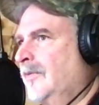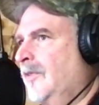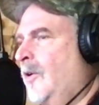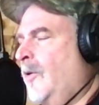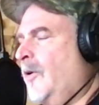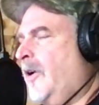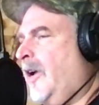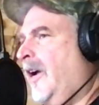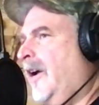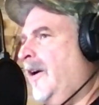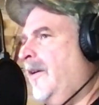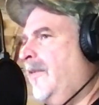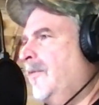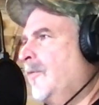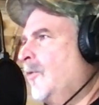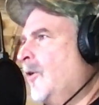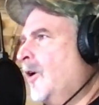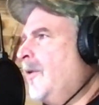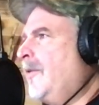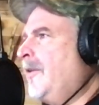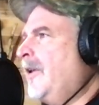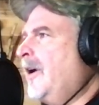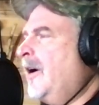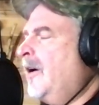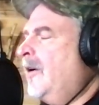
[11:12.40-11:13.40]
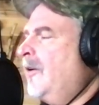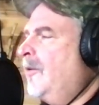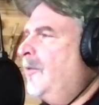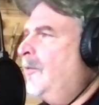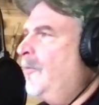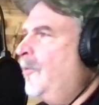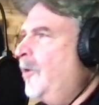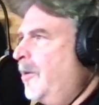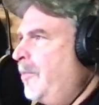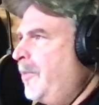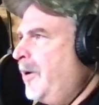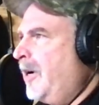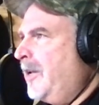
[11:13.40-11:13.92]
Okay. How
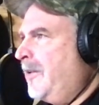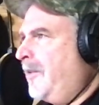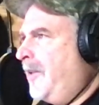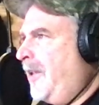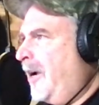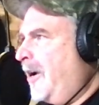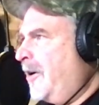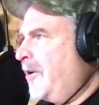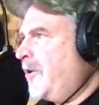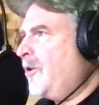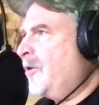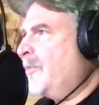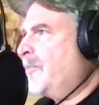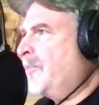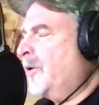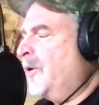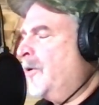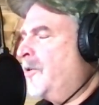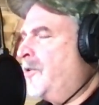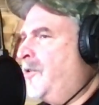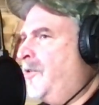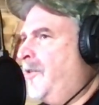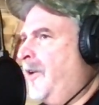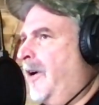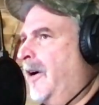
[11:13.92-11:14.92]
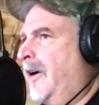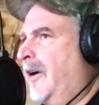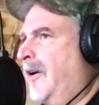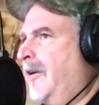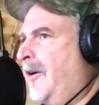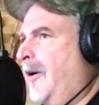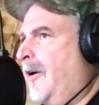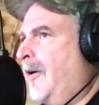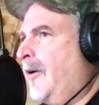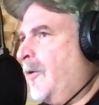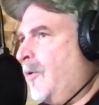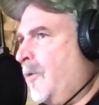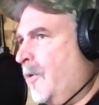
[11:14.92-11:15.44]
do you approach,
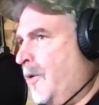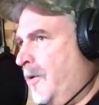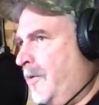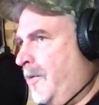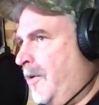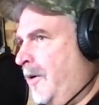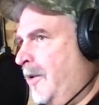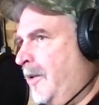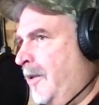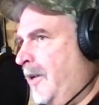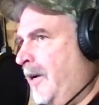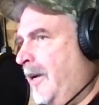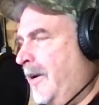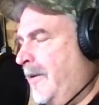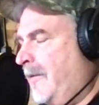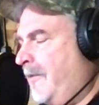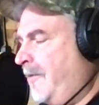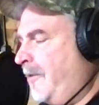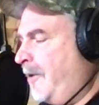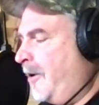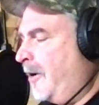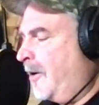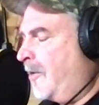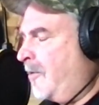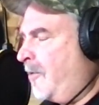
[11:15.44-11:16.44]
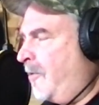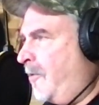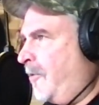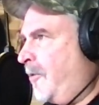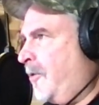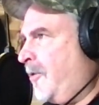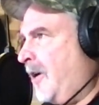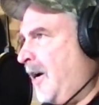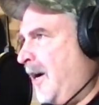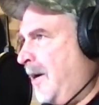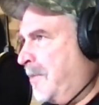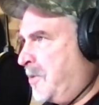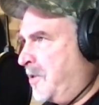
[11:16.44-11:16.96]
of course, a lot of the
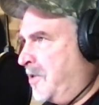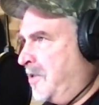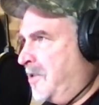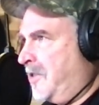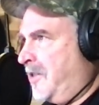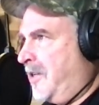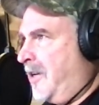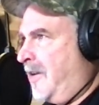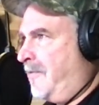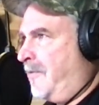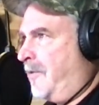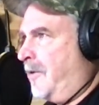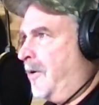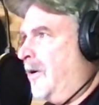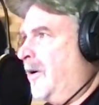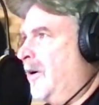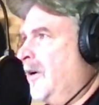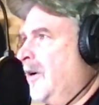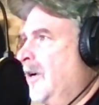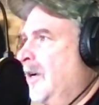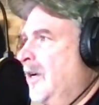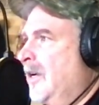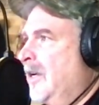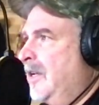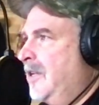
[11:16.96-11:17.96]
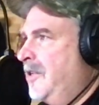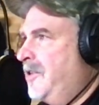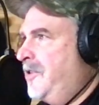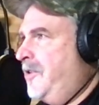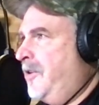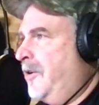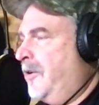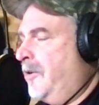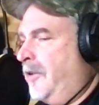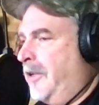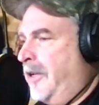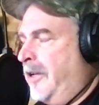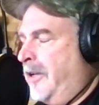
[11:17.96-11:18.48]
crops and stuff are
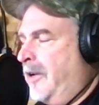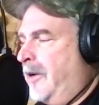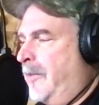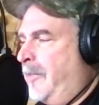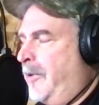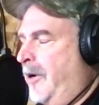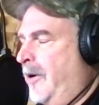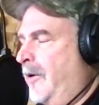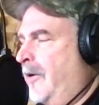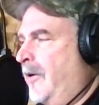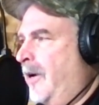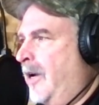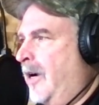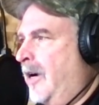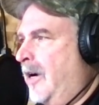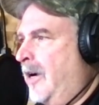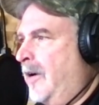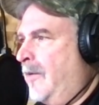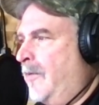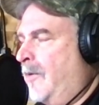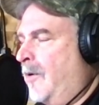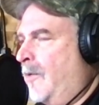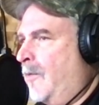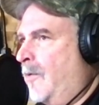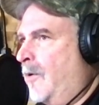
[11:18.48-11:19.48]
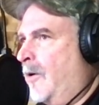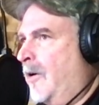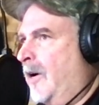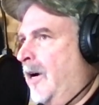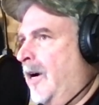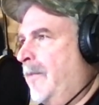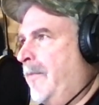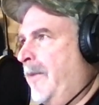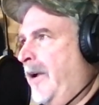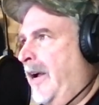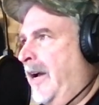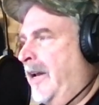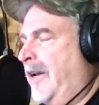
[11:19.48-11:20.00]
still in up here in Iowa, where
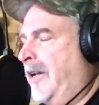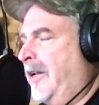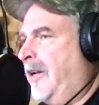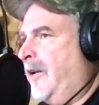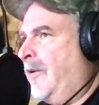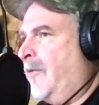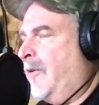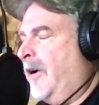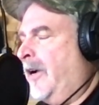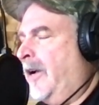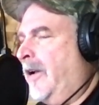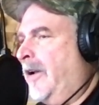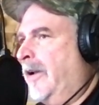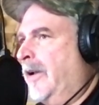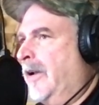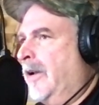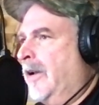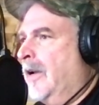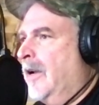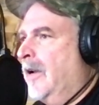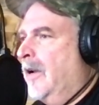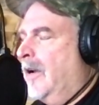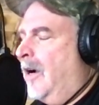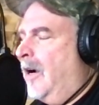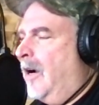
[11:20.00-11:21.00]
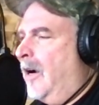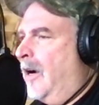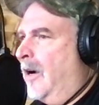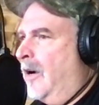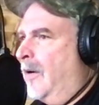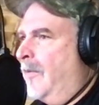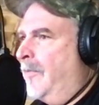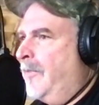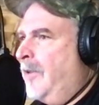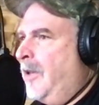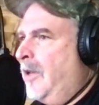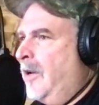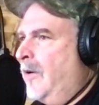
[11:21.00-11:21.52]
I'm at anyway.
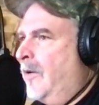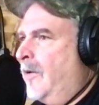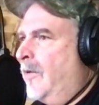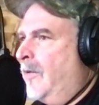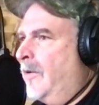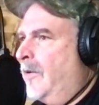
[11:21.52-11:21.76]
We